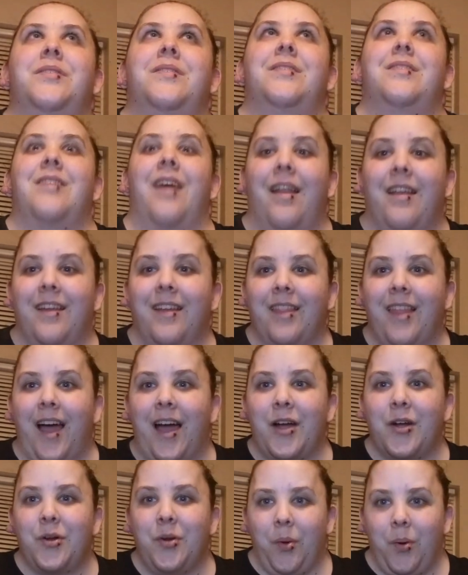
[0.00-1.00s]
setting
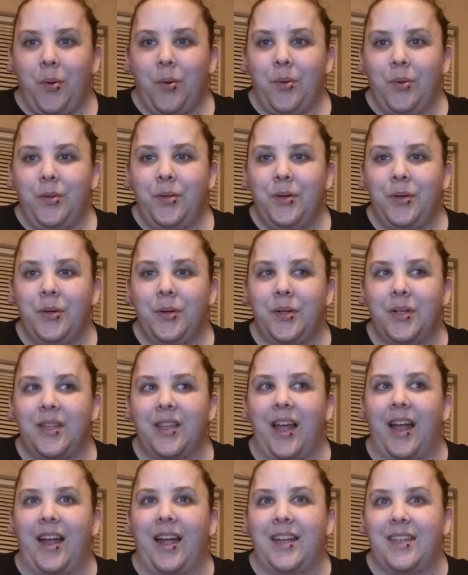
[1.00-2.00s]
that goal
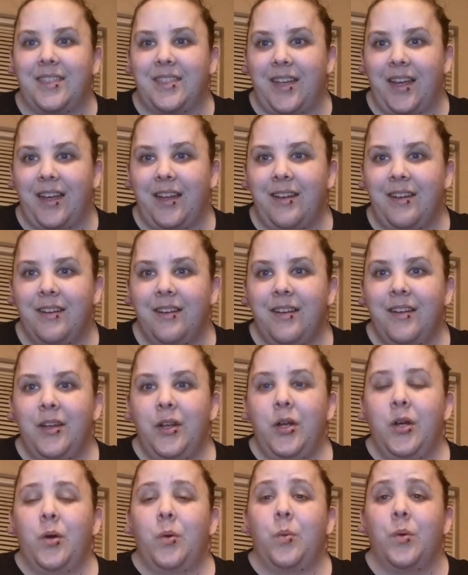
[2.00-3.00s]
like I did
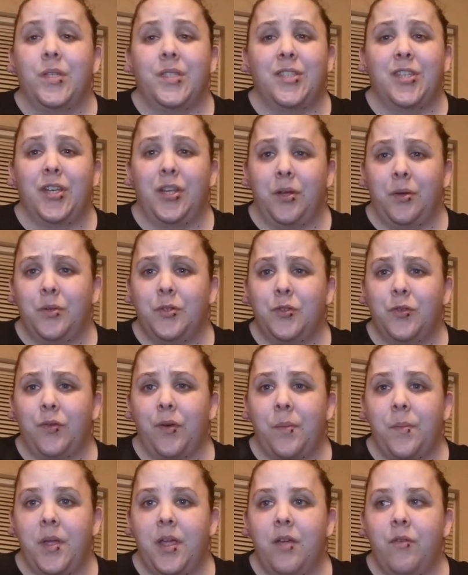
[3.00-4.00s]
was huge
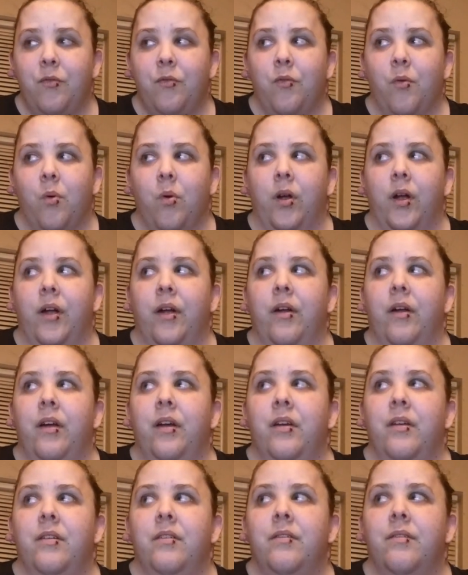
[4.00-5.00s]
for me
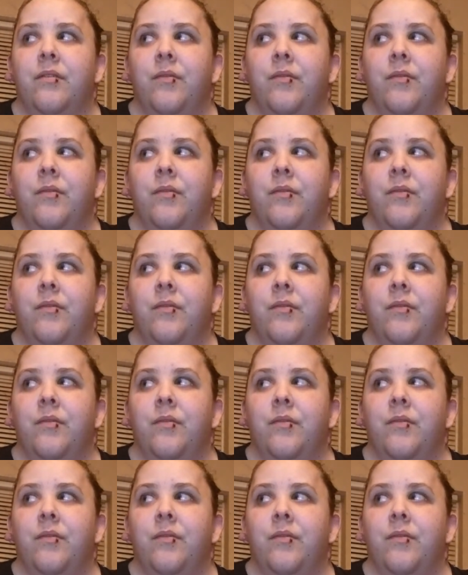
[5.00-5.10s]
for